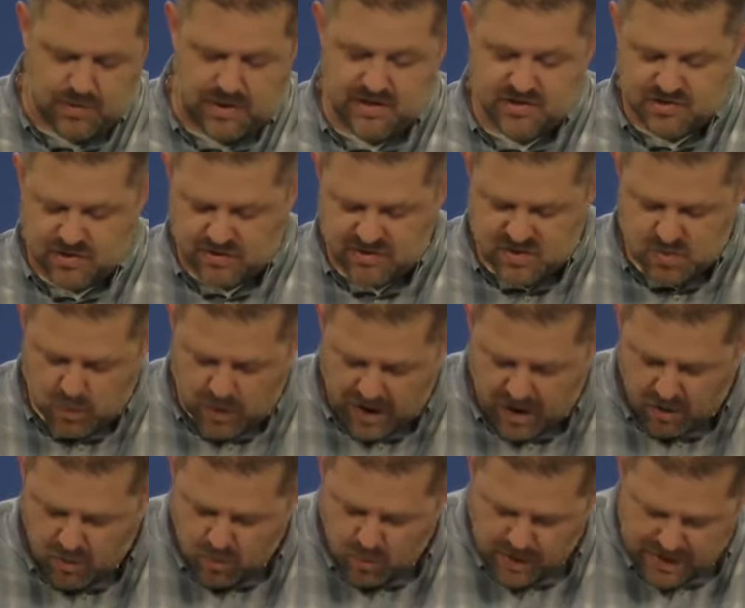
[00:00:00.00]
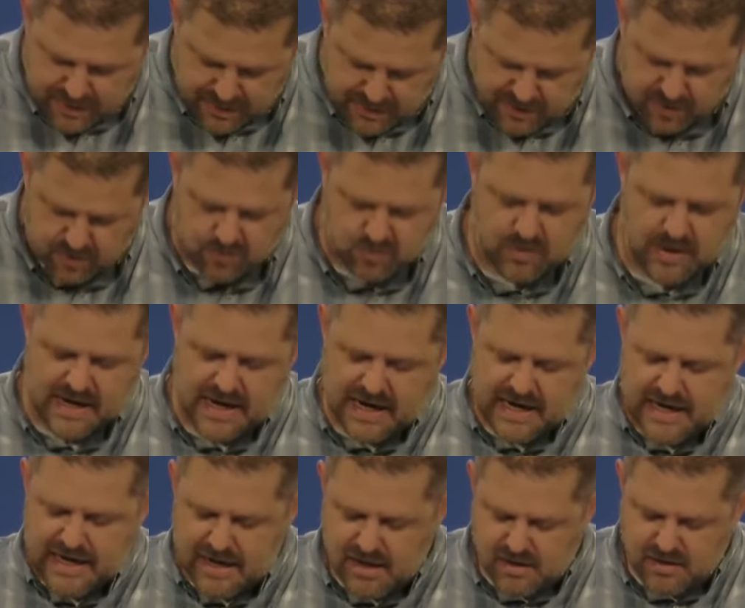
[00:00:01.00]
He shall dwell with you
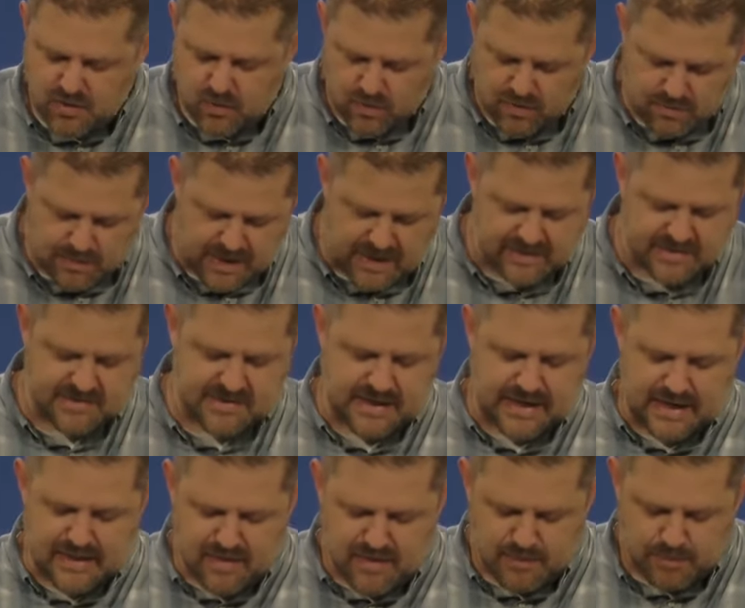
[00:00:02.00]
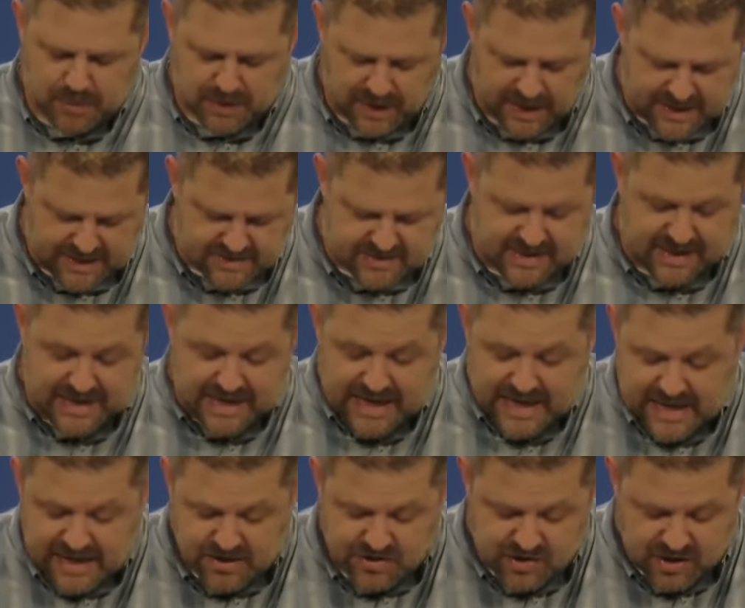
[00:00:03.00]
in your midst, in the place that
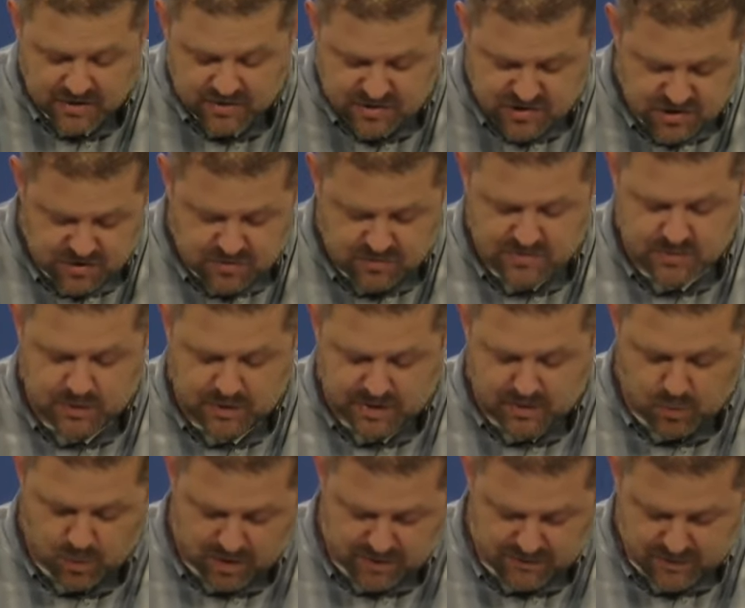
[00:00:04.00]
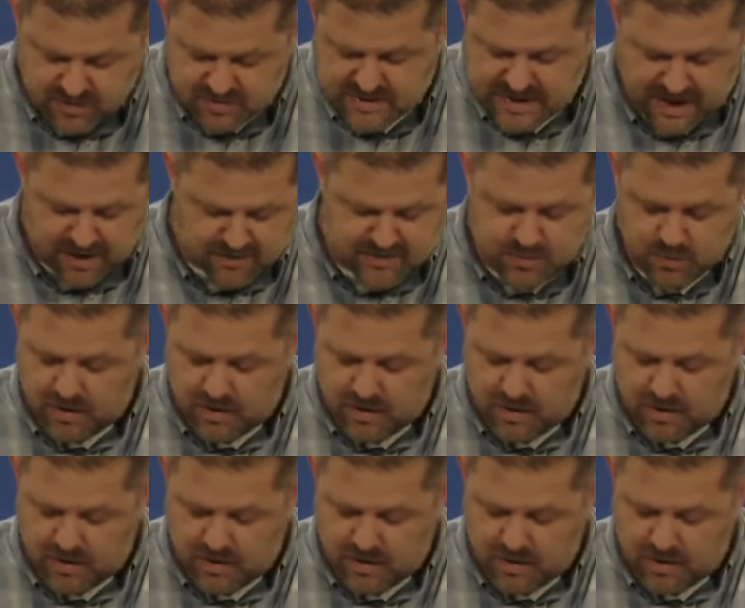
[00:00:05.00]
he shall choose within one of your towns,